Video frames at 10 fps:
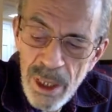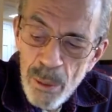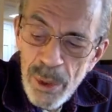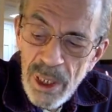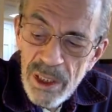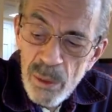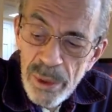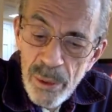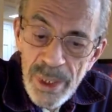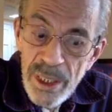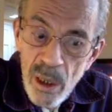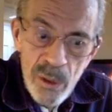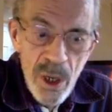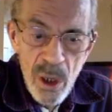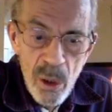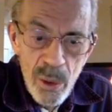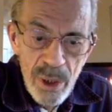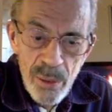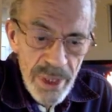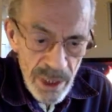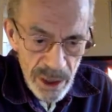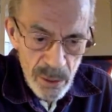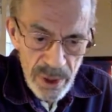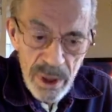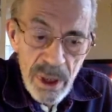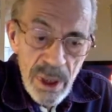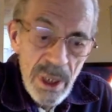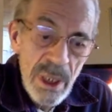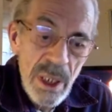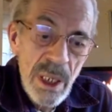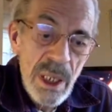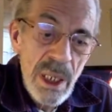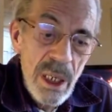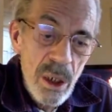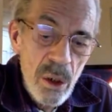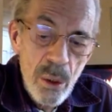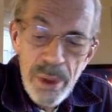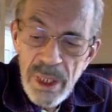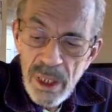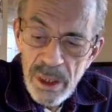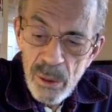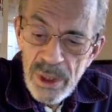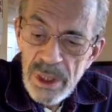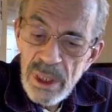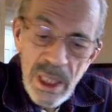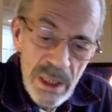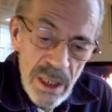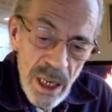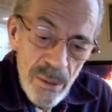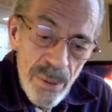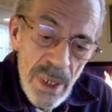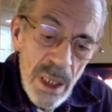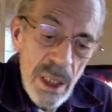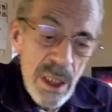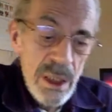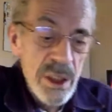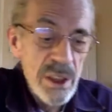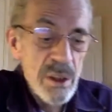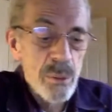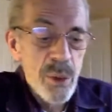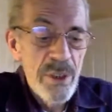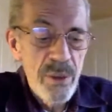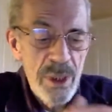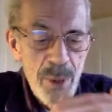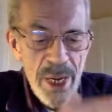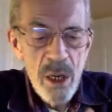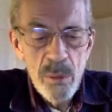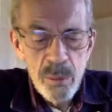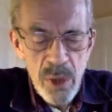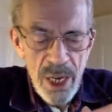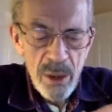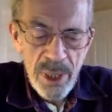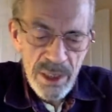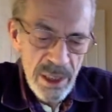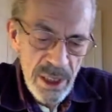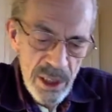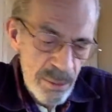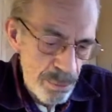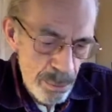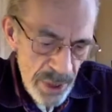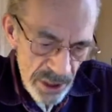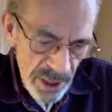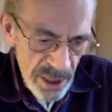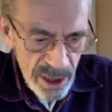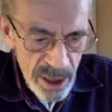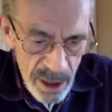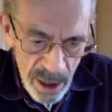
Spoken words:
because we really don't know what we're dealing with or who we're dealing with. And just briefly, my own progress in this business